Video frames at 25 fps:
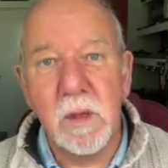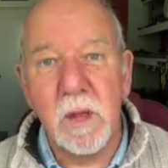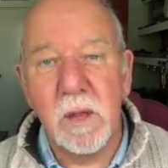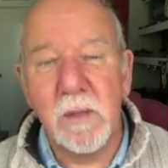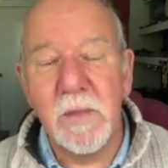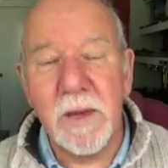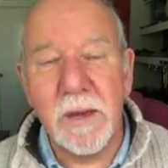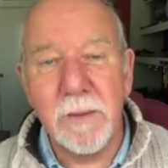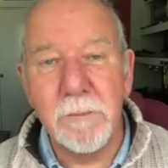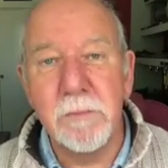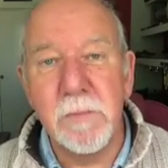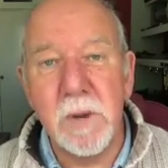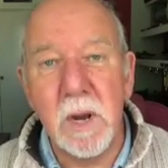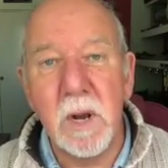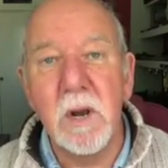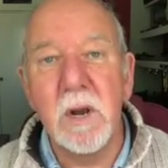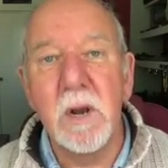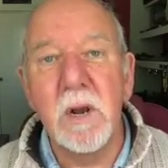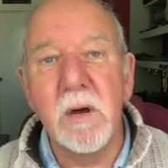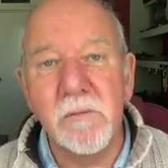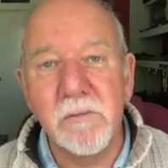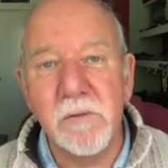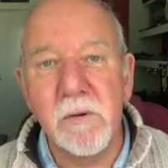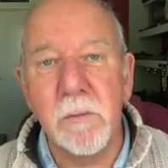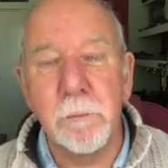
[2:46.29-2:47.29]
They
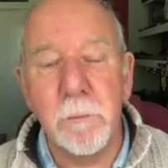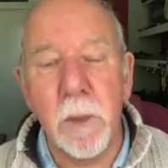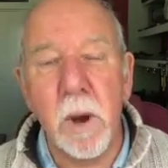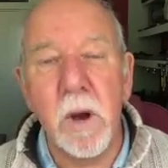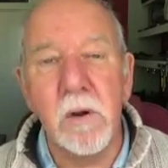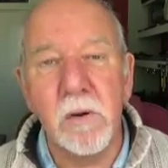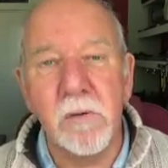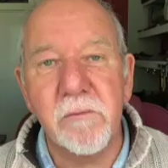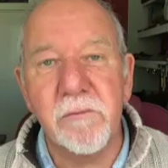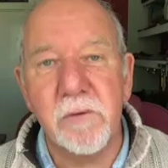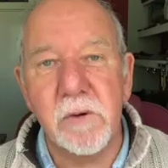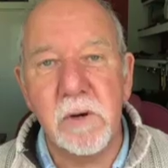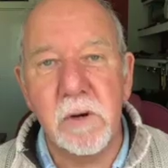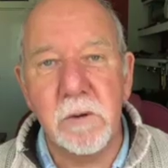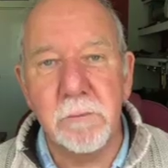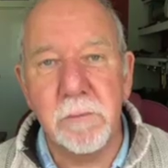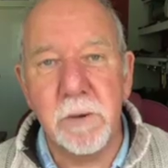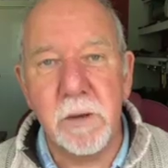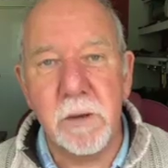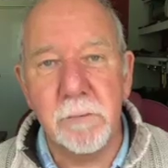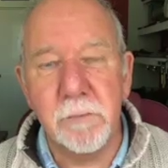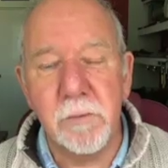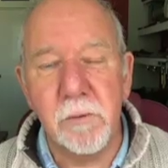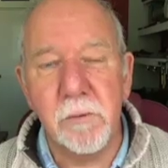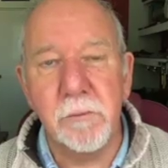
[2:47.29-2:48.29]
love to poke fun at
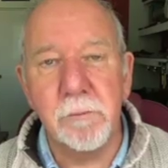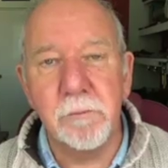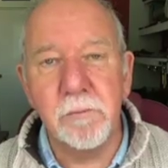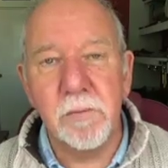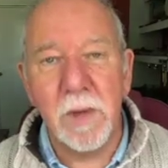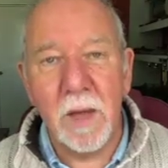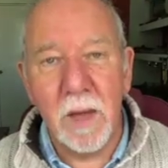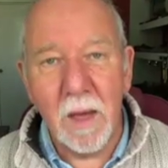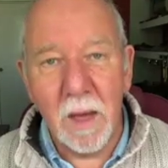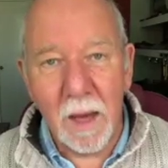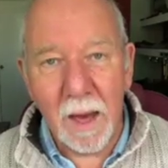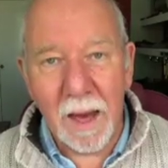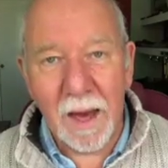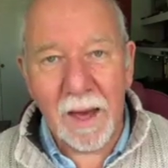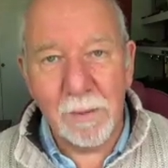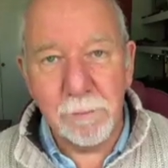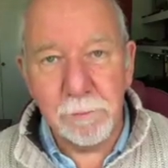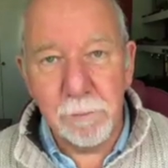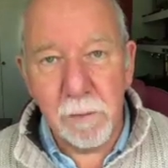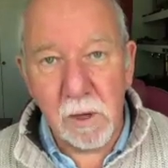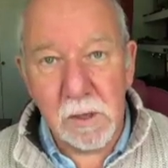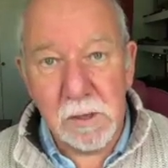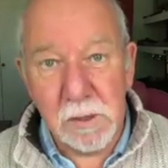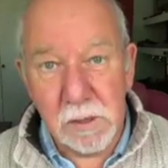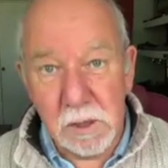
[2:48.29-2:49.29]
people, and
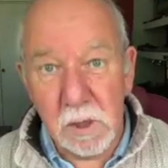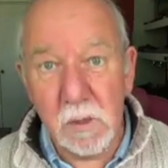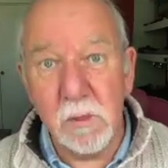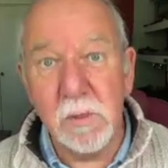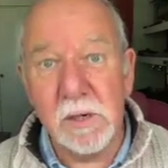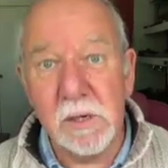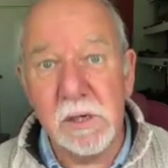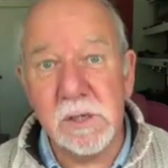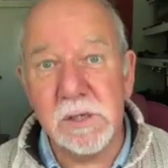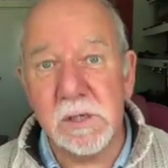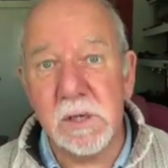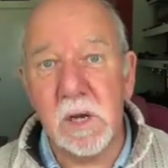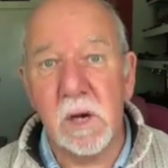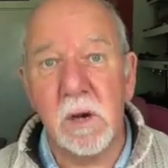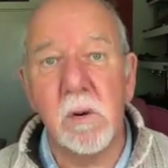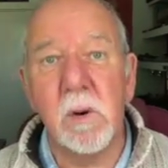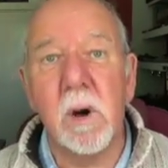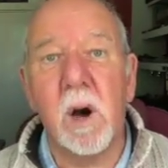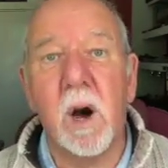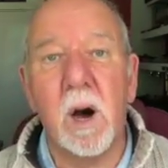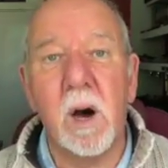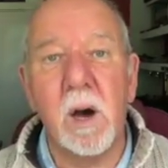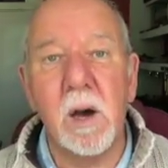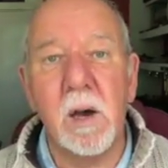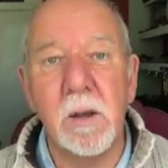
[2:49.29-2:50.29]
by doing so,
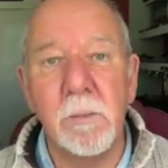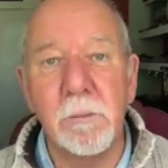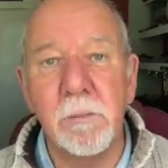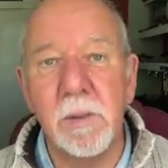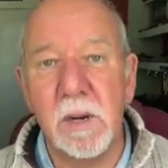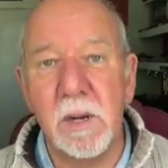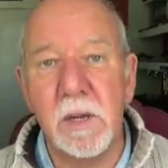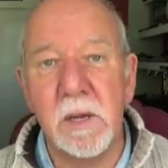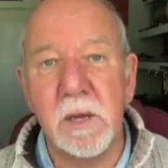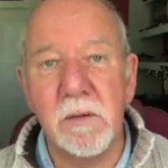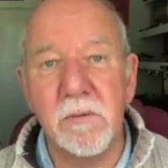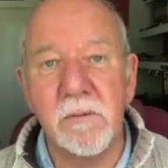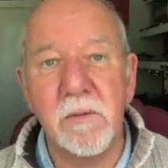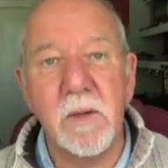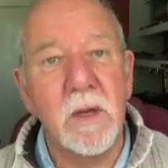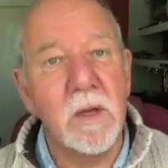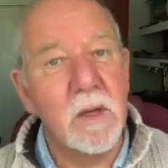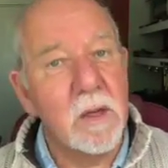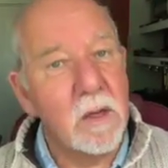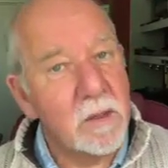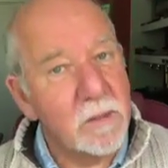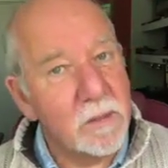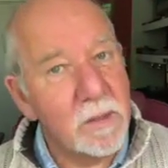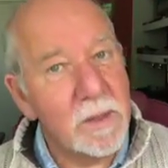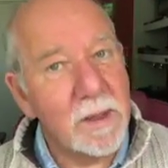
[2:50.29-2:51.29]
I believe
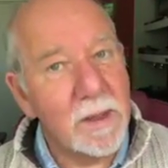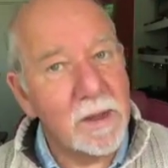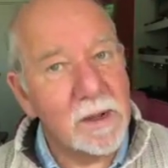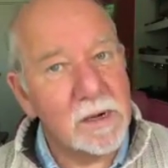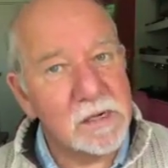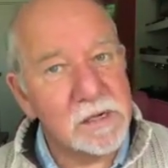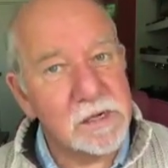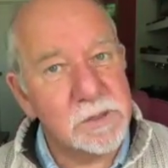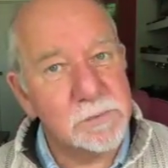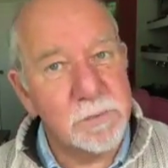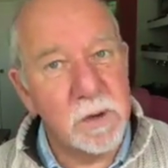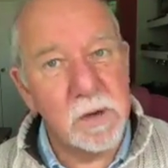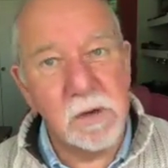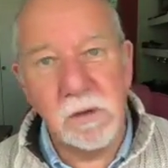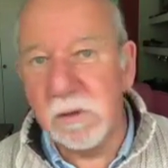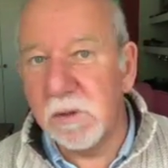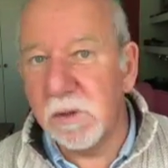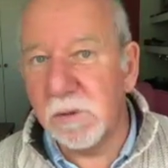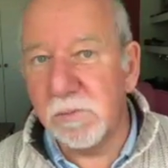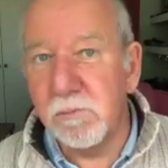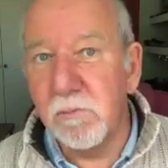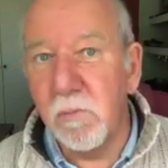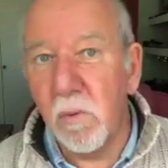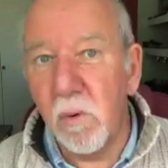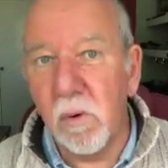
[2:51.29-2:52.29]
they expose
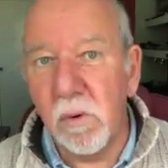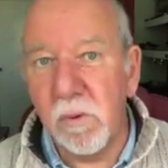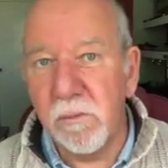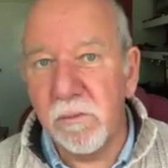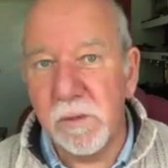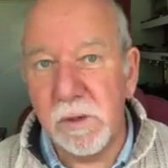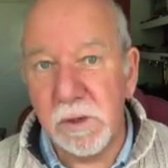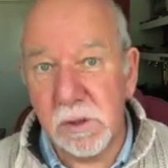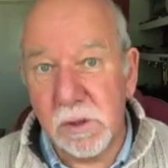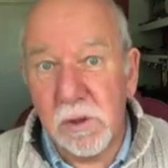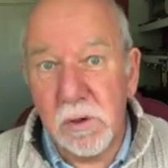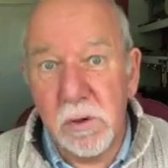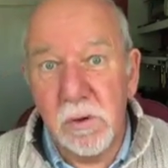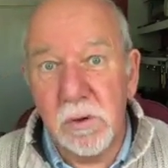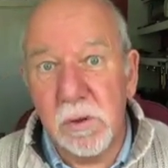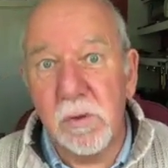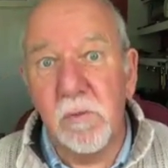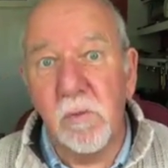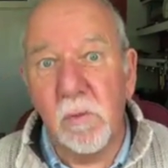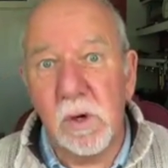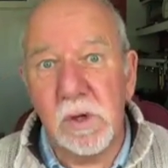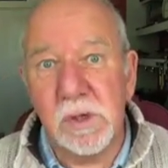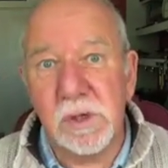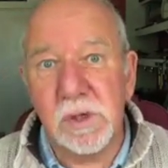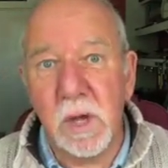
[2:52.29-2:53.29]
more of the truth of
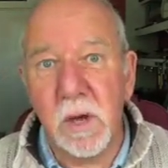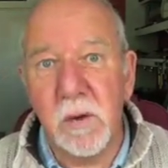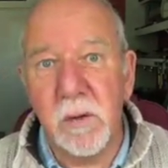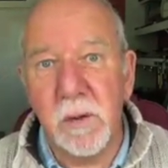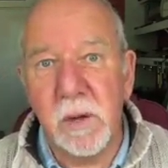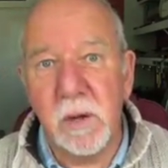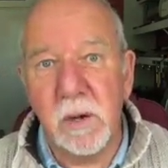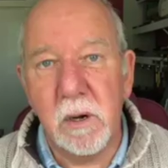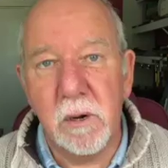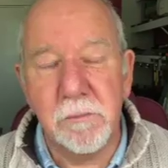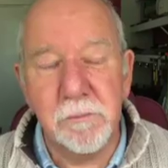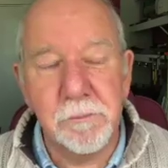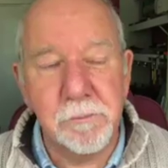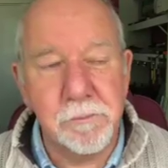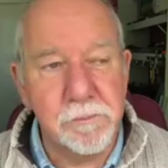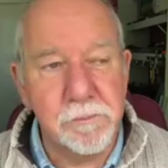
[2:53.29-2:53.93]
what's going on.